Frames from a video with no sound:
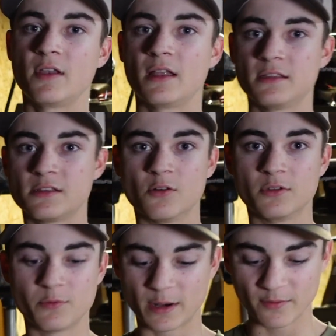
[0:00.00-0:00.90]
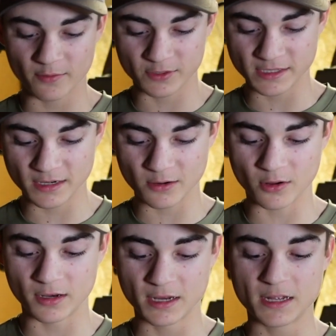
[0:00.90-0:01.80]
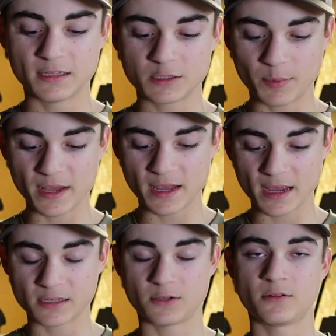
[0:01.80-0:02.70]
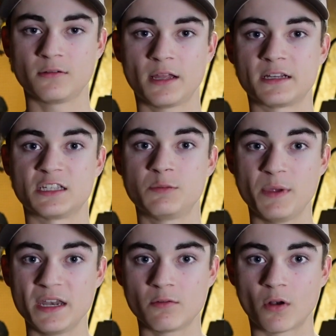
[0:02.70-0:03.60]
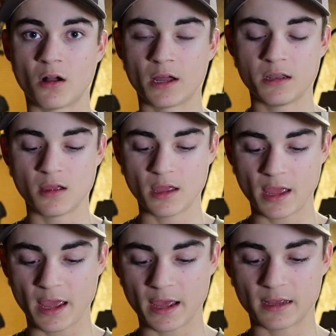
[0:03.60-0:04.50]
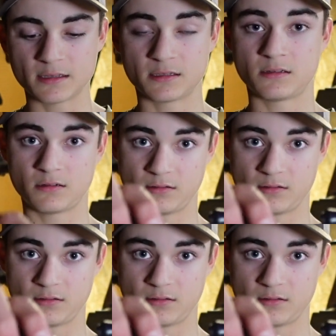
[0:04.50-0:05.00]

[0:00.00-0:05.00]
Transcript: it. This is the only one I've ever seen it on. This bait caster, like a spinning rod, has